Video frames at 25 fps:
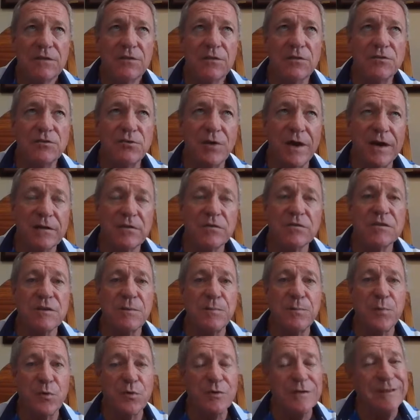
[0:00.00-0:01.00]
to try to
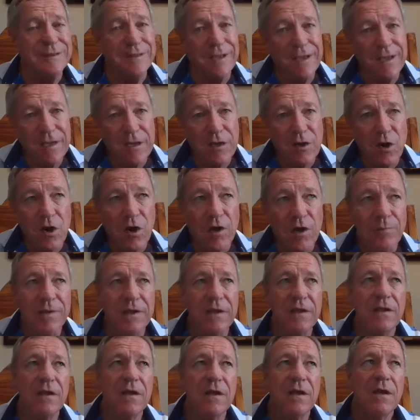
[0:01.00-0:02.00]
support their
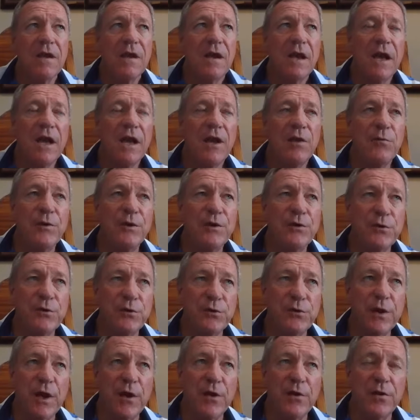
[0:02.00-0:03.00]
economy. And we
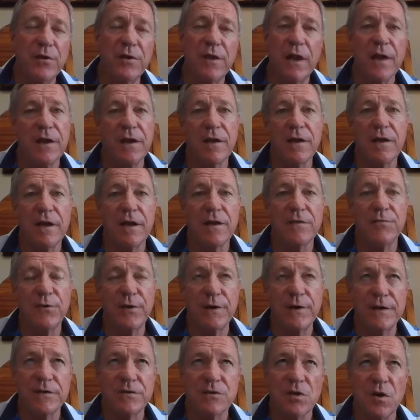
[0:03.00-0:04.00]
do know that for
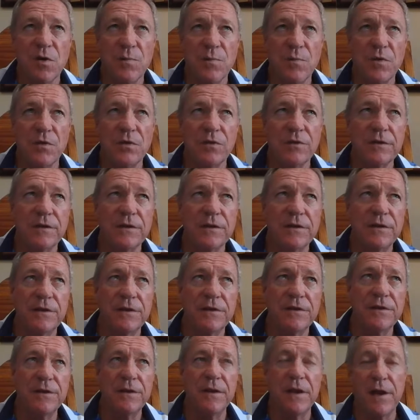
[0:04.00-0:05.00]
example,
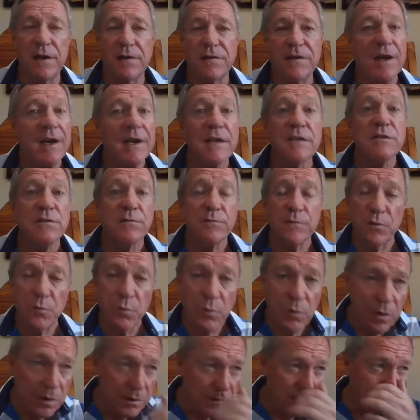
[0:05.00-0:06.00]
the rest of the
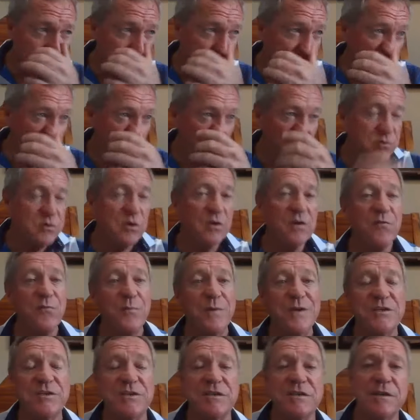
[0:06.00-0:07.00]
world has put all sort
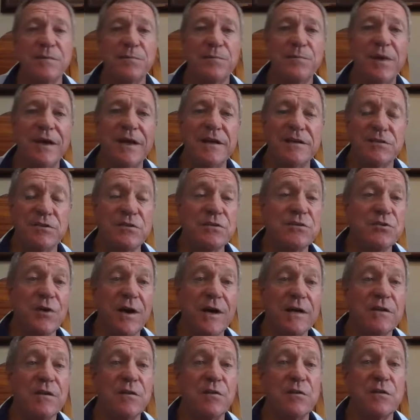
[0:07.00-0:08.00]
of measures in place to
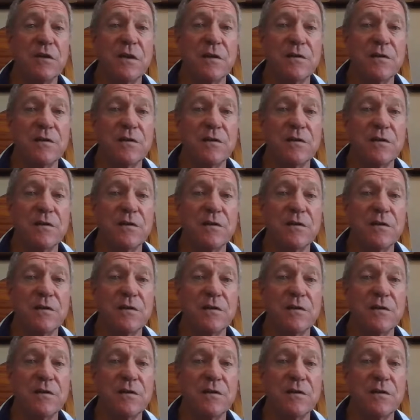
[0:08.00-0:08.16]
try to